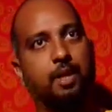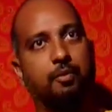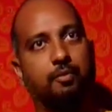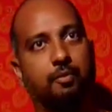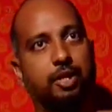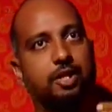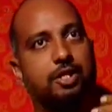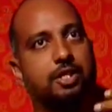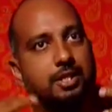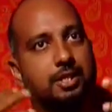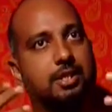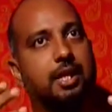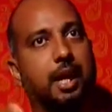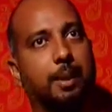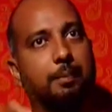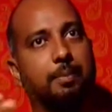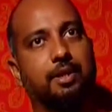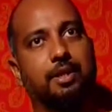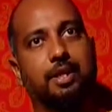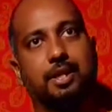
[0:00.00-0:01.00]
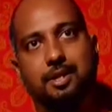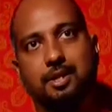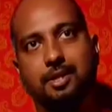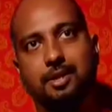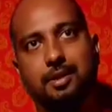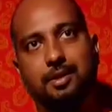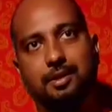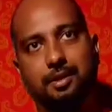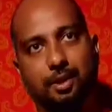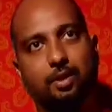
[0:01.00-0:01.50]
we're just happy that
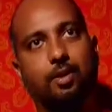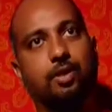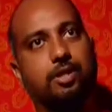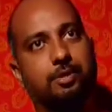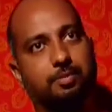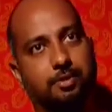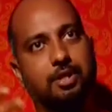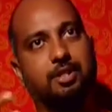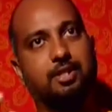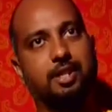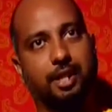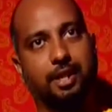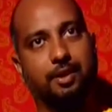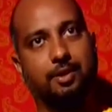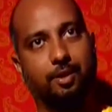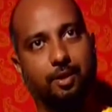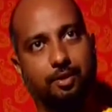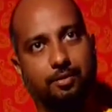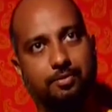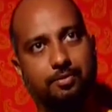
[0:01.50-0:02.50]
the, the concept has taken off.